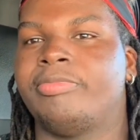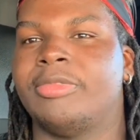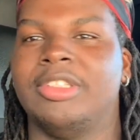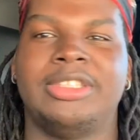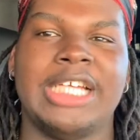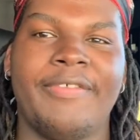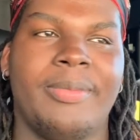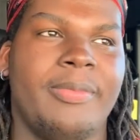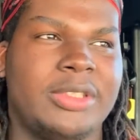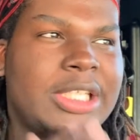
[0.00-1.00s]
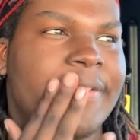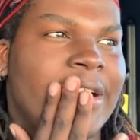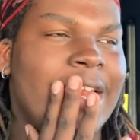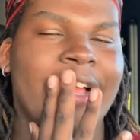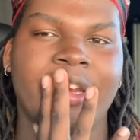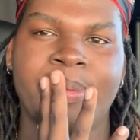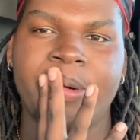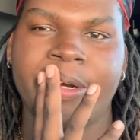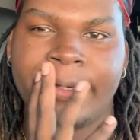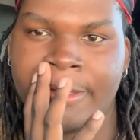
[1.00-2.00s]
7 o'clock in the
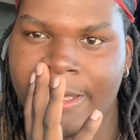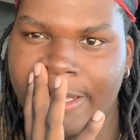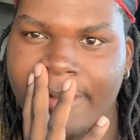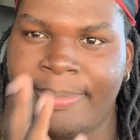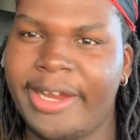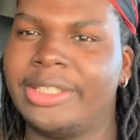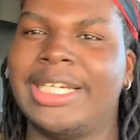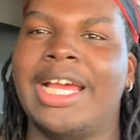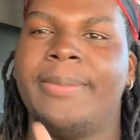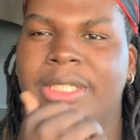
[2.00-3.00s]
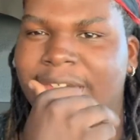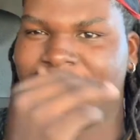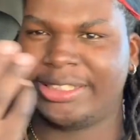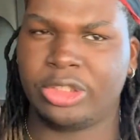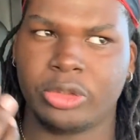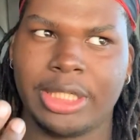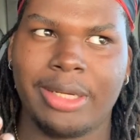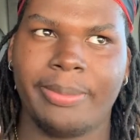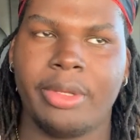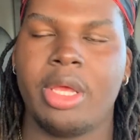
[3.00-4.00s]
morning, their time, I think it's Central
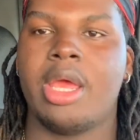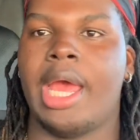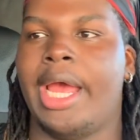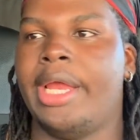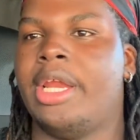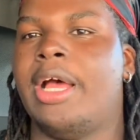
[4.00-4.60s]
Time, and